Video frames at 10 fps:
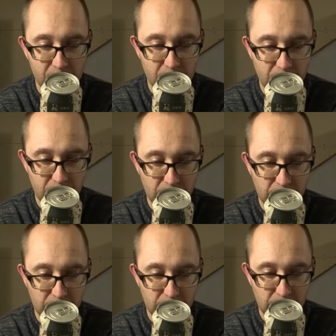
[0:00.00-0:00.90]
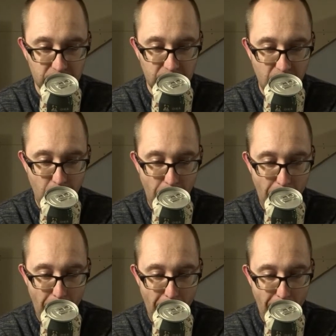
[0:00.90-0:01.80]

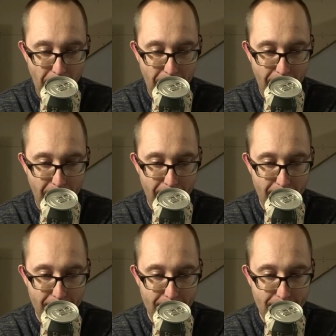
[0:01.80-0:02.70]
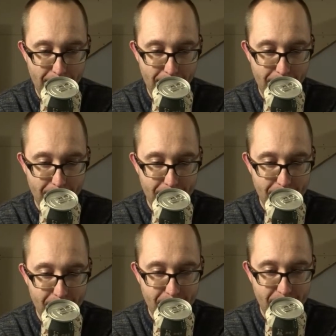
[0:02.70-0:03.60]

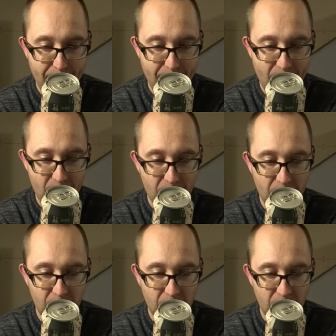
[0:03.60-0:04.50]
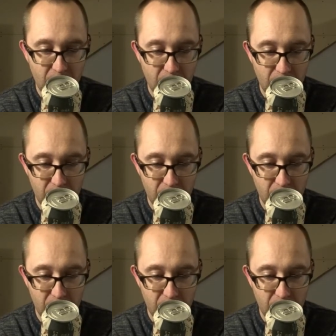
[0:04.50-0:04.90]
Nobody speaks.